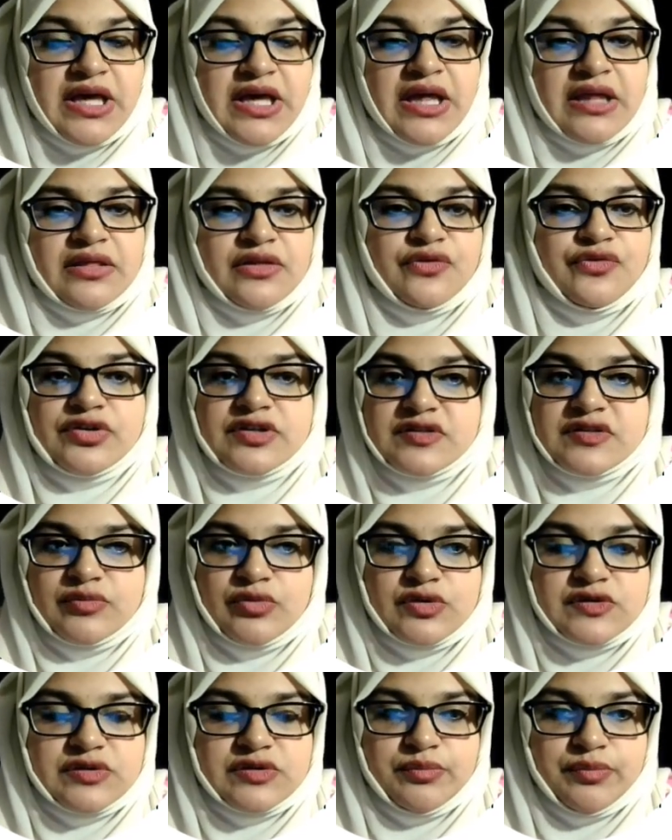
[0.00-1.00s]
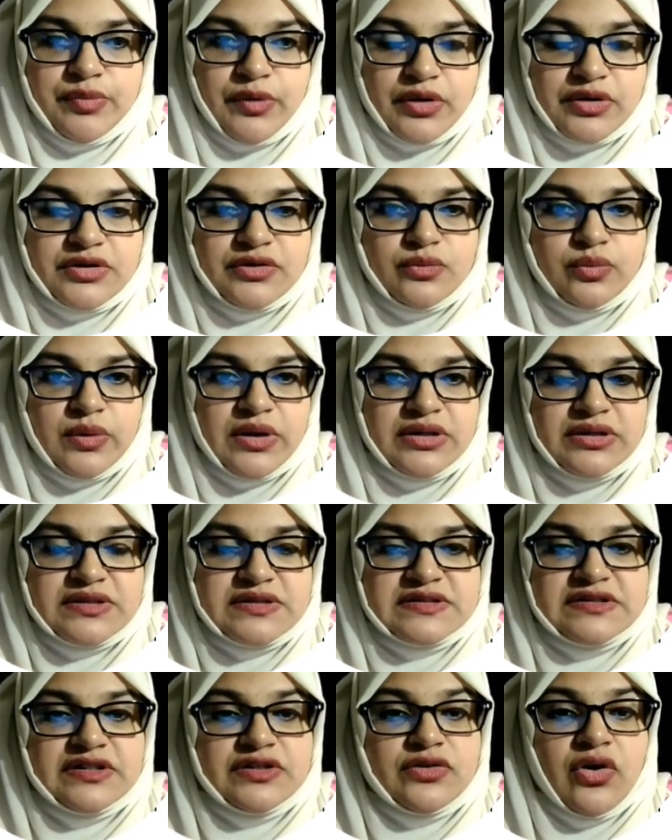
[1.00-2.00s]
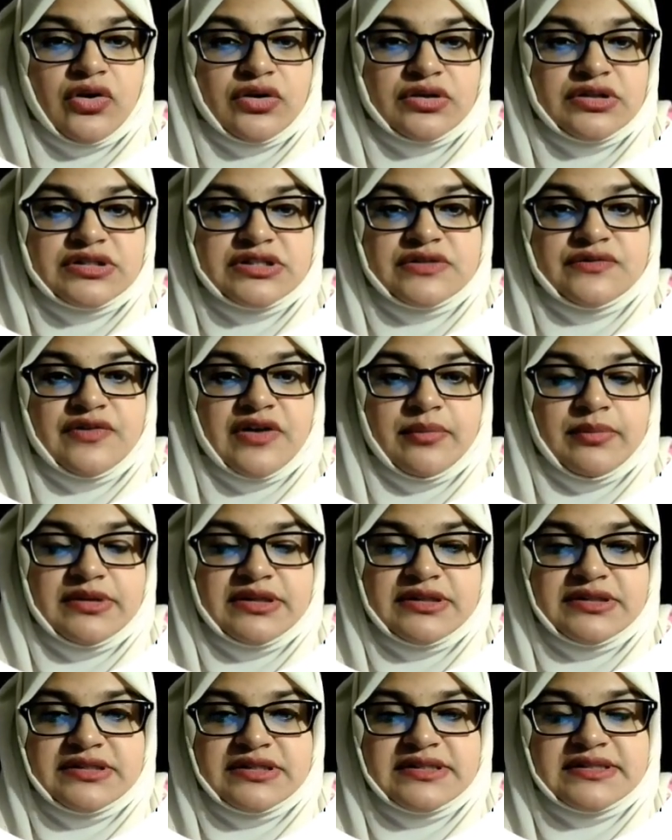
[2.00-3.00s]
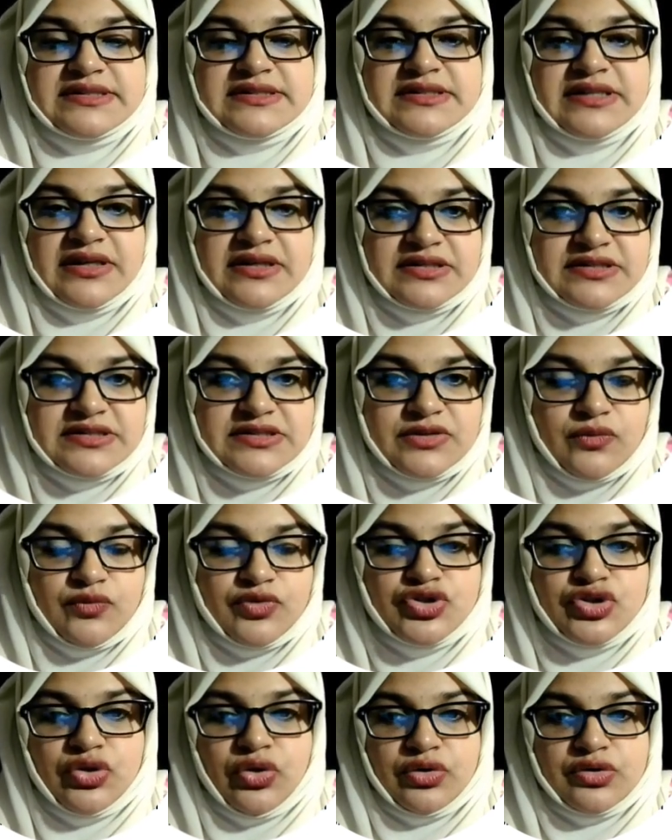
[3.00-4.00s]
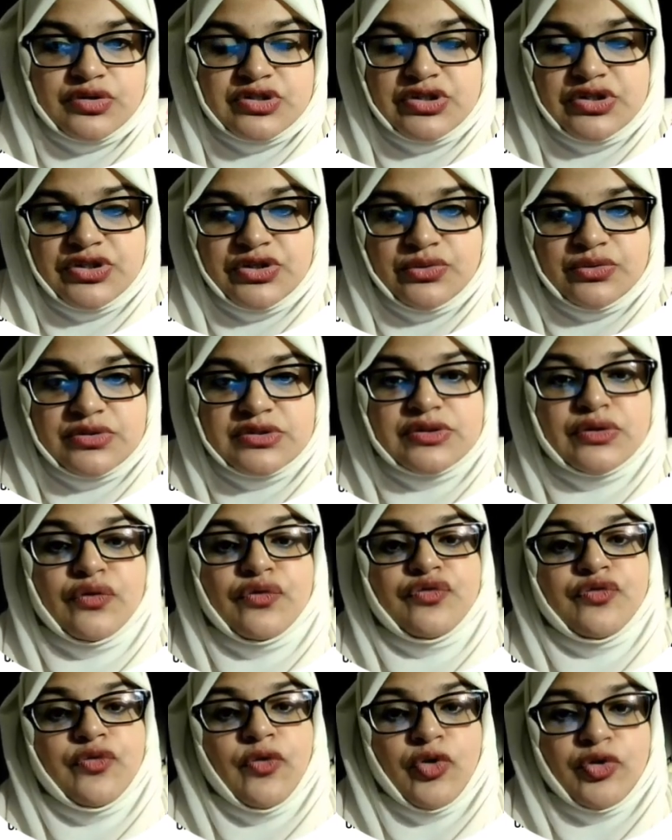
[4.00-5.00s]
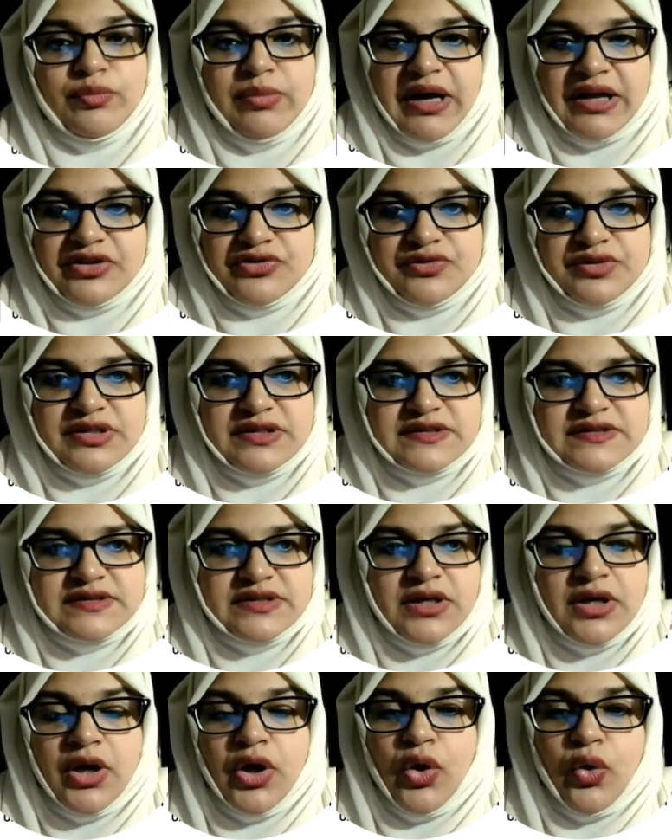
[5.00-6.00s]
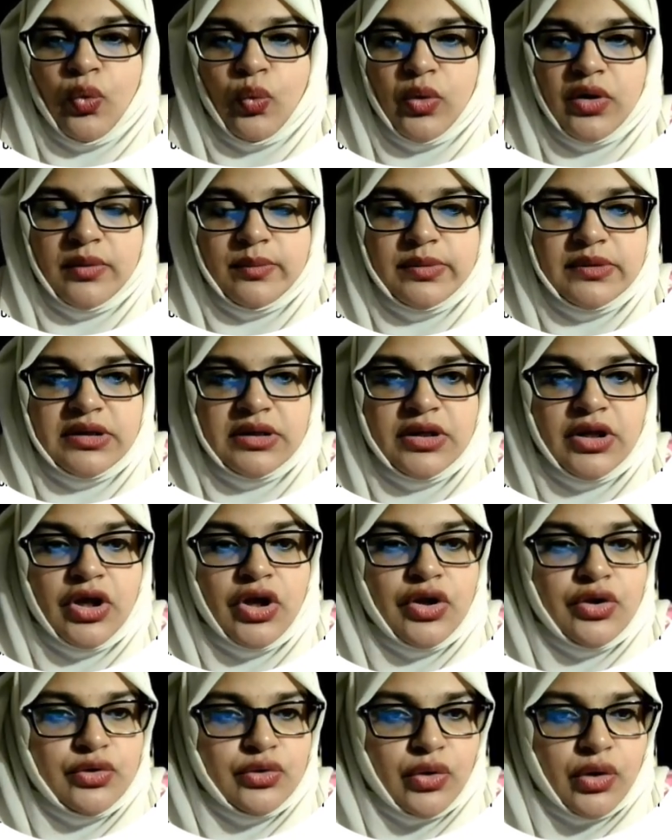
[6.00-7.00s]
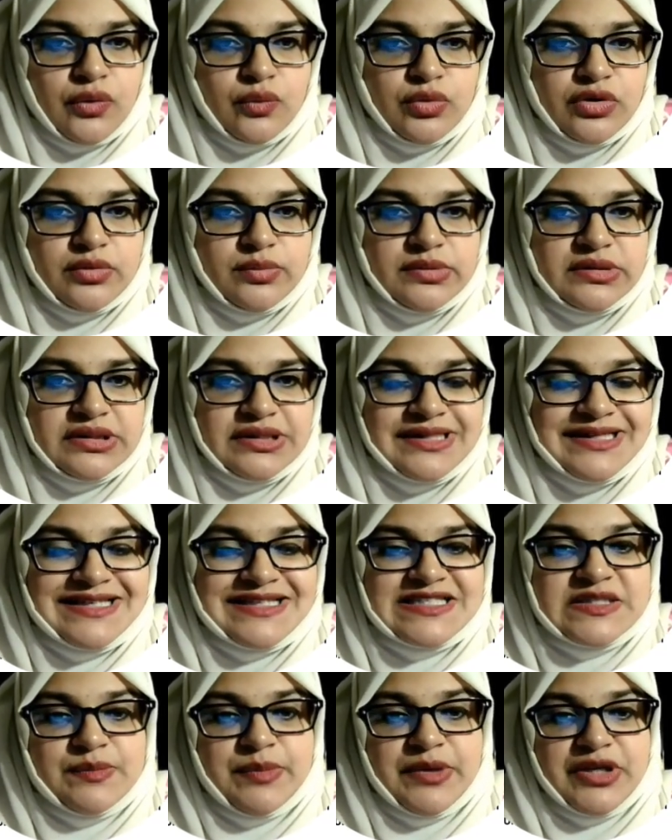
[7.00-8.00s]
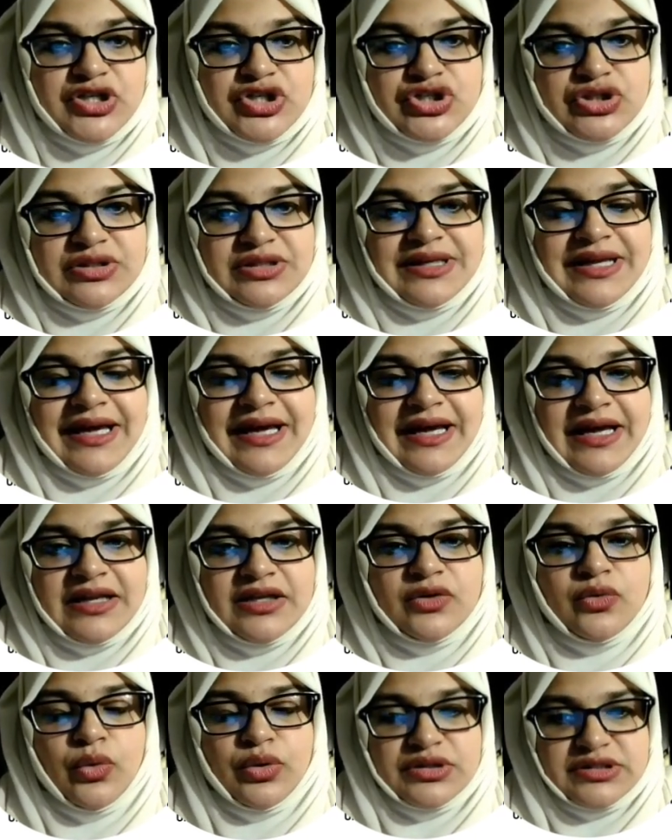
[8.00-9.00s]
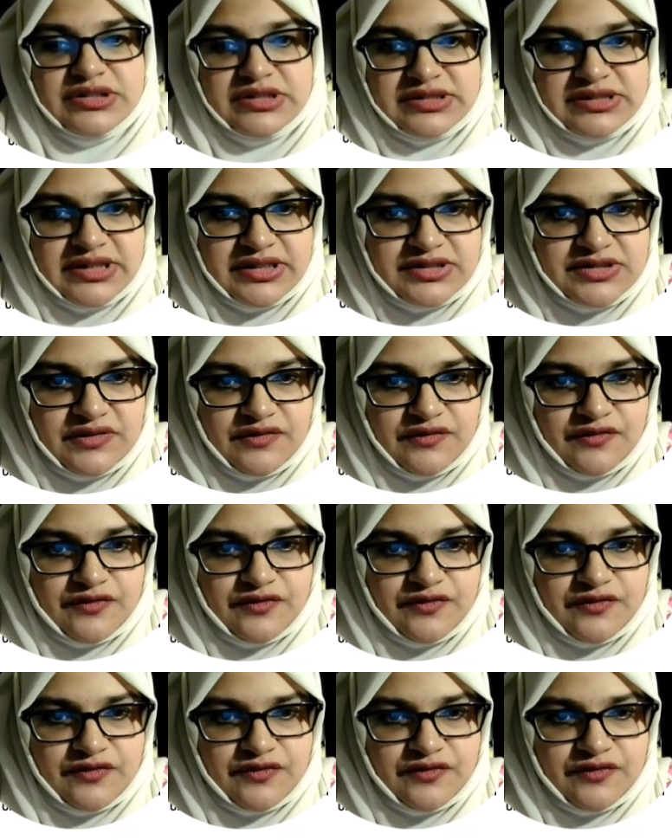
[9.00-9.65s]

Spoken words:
The first most important one is the cognitive abilities test, which constitutes 4 batteries: verbal, non-verbal, spatial and quantitative.